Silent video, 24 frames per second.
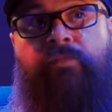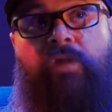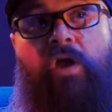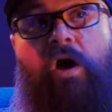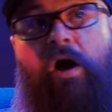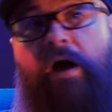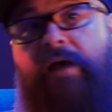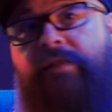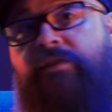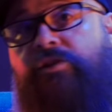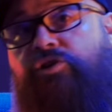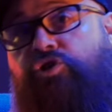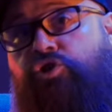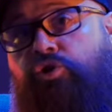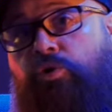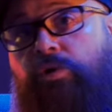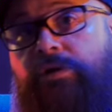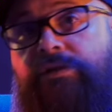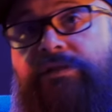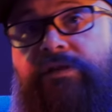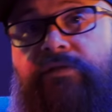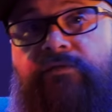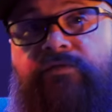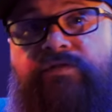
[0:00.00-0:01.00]
I had the
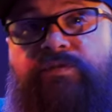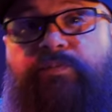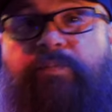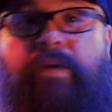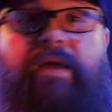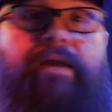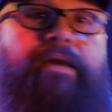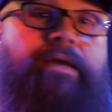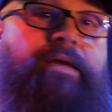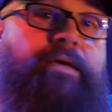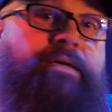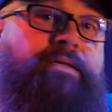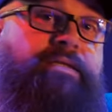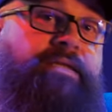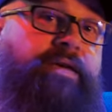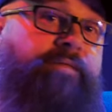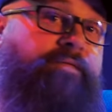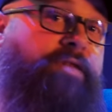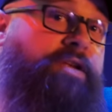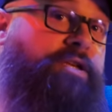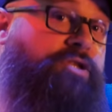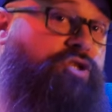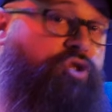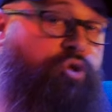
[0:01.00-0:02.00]
choice of spending
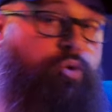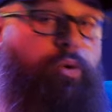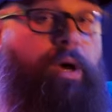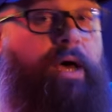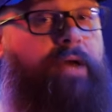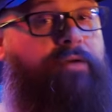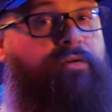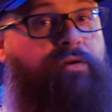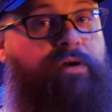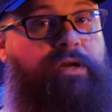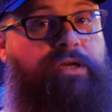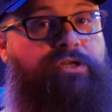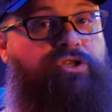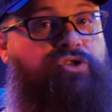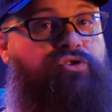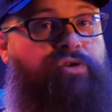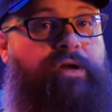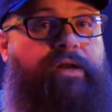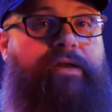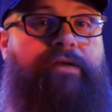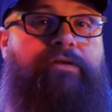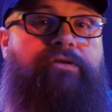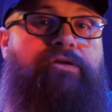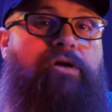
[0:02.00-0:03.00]
7,200
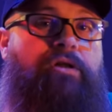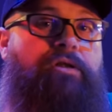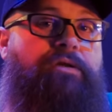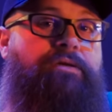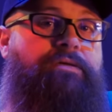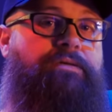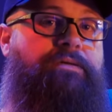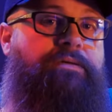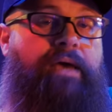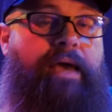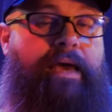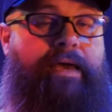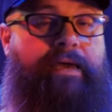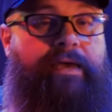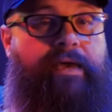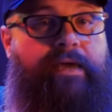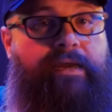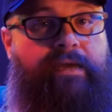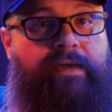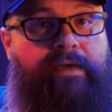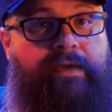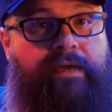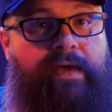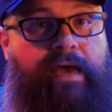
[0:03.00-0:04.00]
Australian dollars and
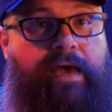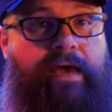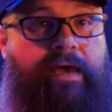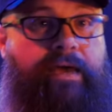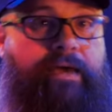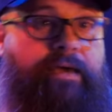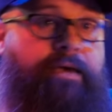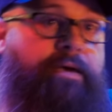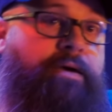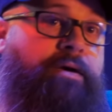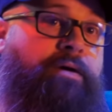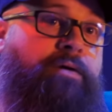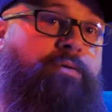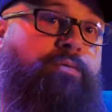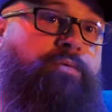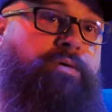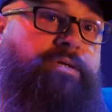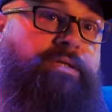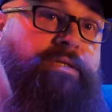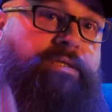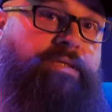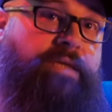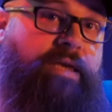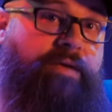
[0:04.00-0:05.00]
getting a
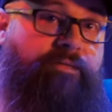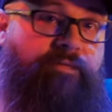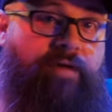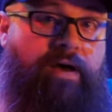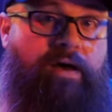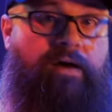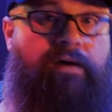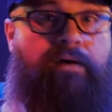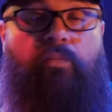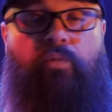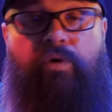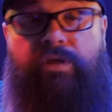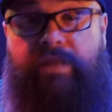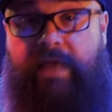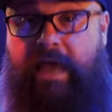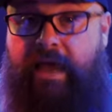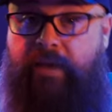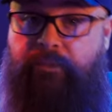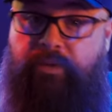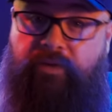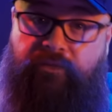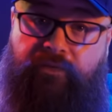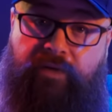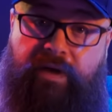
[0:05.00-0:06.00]
receiver with
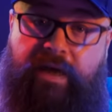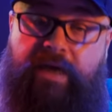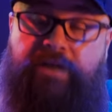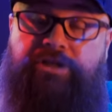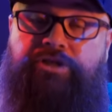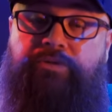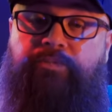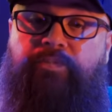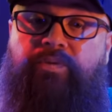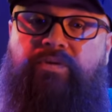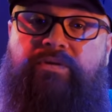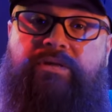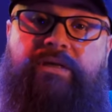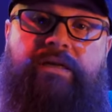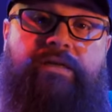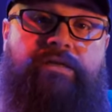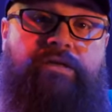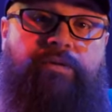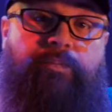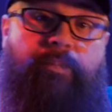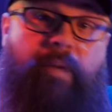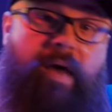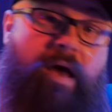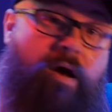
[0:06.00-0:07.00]
amplification built in
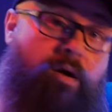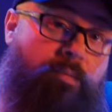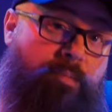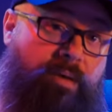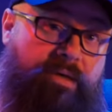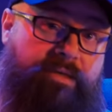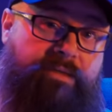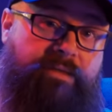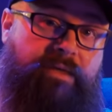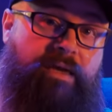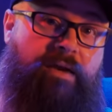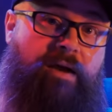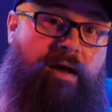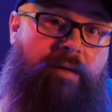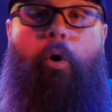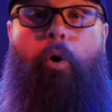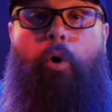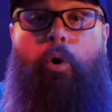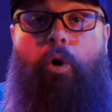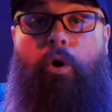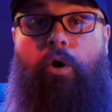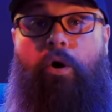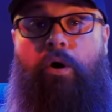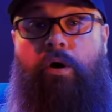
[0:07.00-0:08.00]
to power my setup,
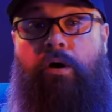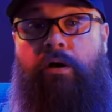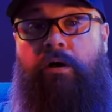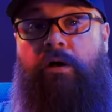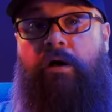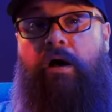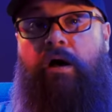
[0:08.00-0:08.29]
or